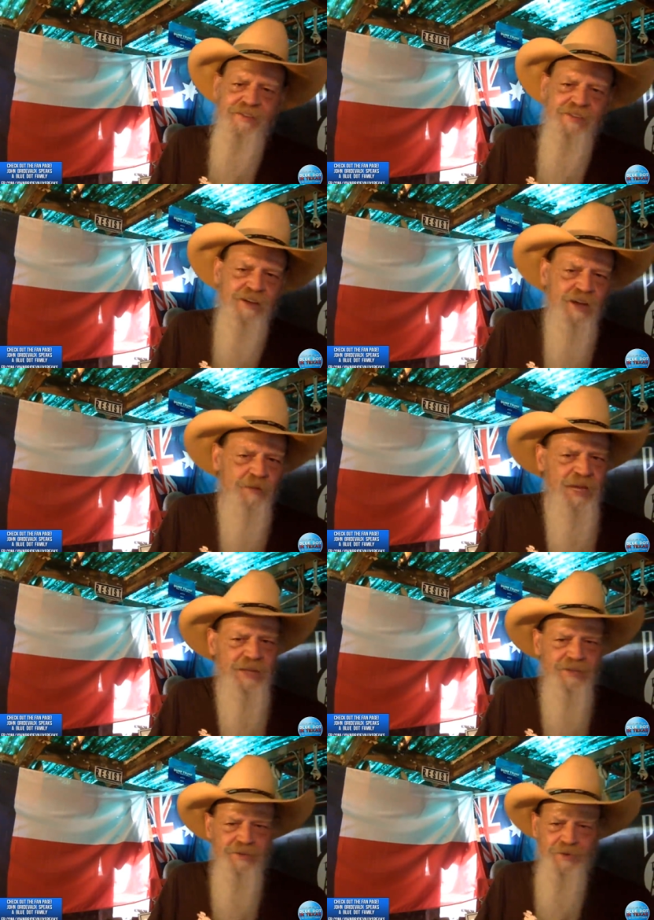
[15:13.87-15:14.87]
to
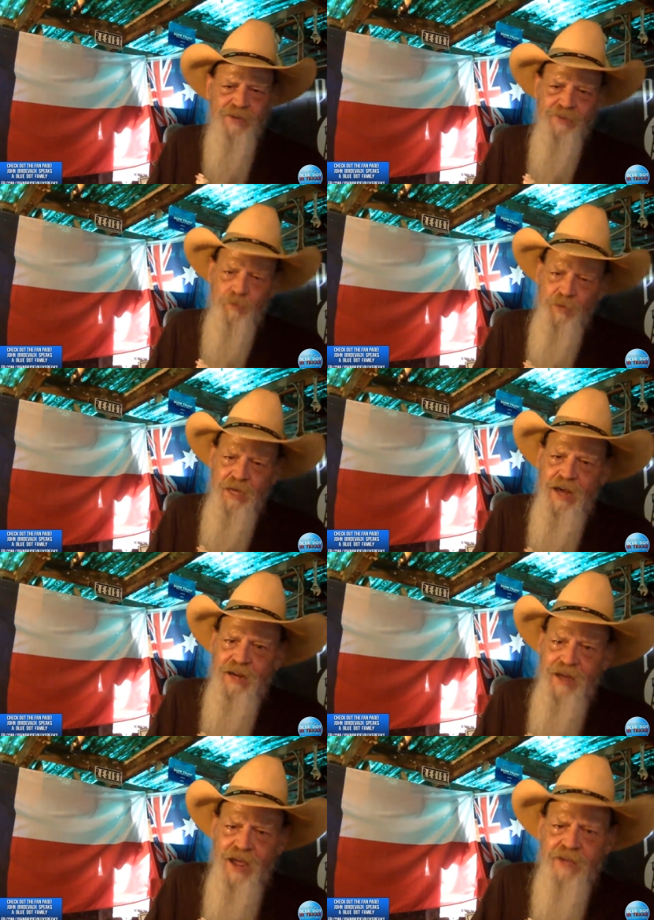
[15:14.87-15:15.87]
commit treason. We had
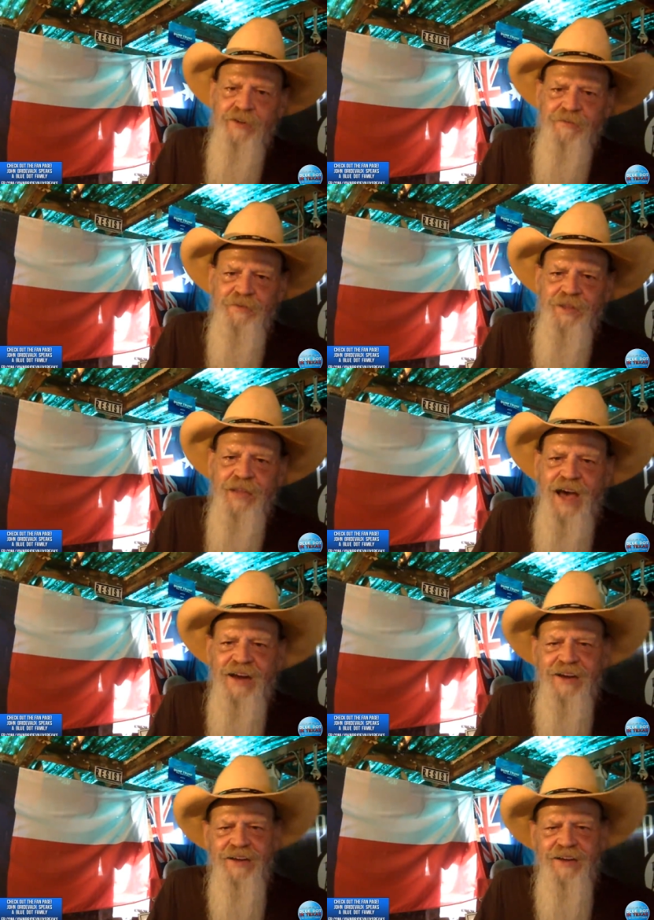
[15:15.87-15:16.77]
an answer for that.